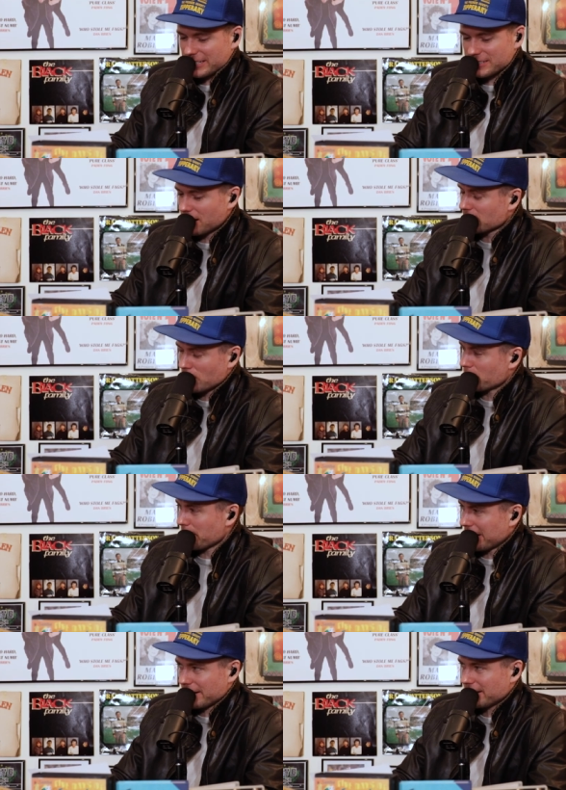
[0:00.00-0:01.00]
is not
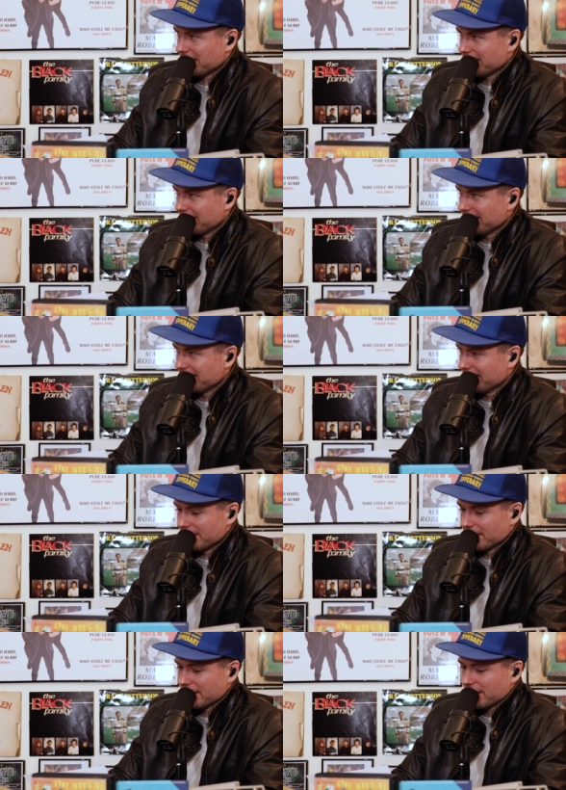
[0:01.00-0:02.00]
coming back.
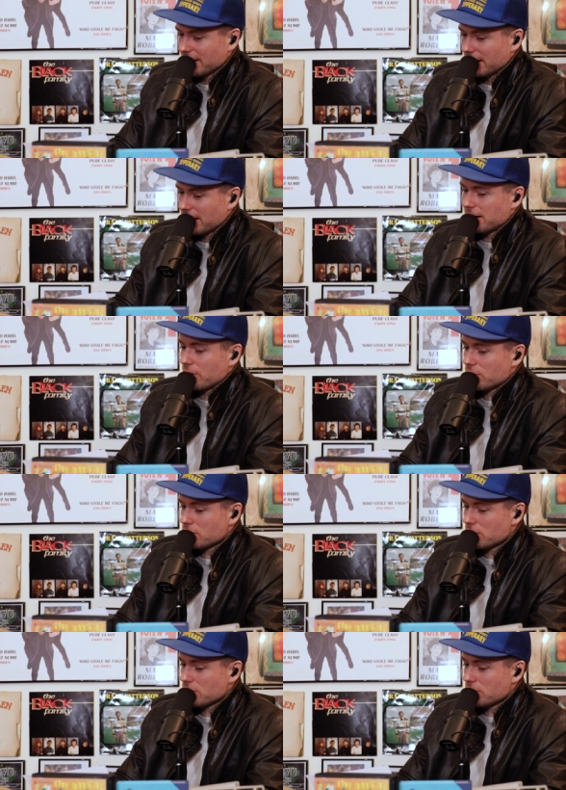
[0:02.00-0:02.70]
Now